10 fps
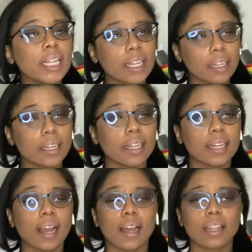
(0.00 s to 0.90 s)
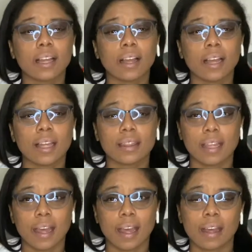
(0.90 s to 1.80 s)
good. I thought
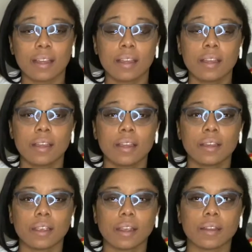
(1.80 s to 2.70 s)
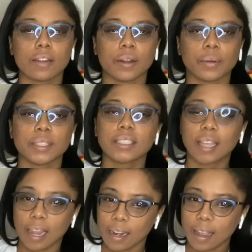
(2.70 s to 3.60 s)
that, a
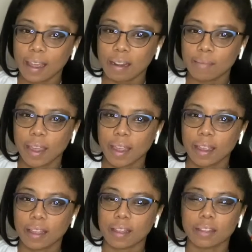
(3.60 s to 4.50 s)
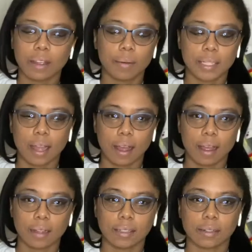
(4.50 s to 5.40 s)
skating anime, it's always
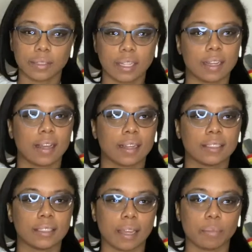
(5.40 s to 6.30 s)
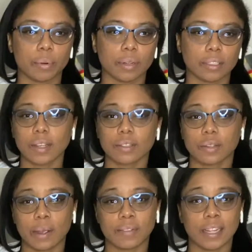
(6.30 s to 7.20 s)
hot, seeing a guy skateboard.
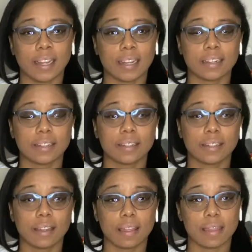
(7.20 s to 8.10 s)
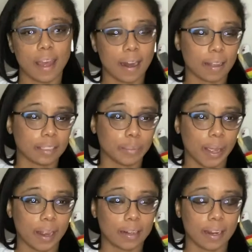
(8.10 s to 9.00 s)
So I really liked that
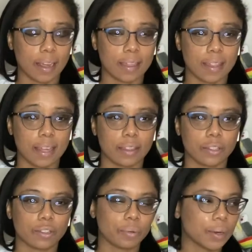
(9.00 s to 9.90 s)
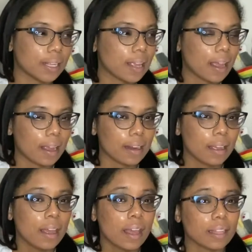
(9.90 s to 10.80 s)
aspect. I think the storyline
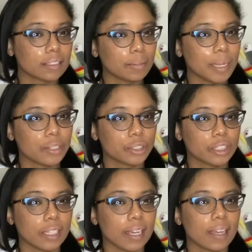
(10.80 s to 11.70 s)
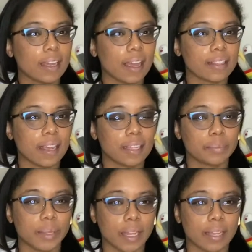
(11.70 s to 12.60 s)
is going to be interesting. It takes
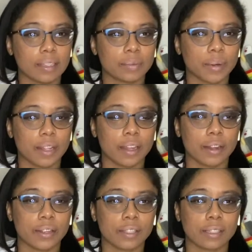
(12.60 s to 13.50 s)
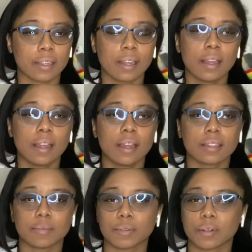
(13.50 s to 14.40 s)
place where there's
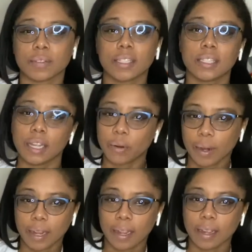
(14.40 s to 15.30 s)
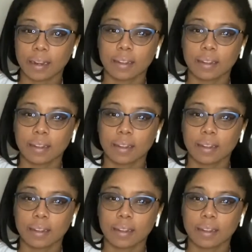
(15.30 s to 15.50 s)
some sort of secret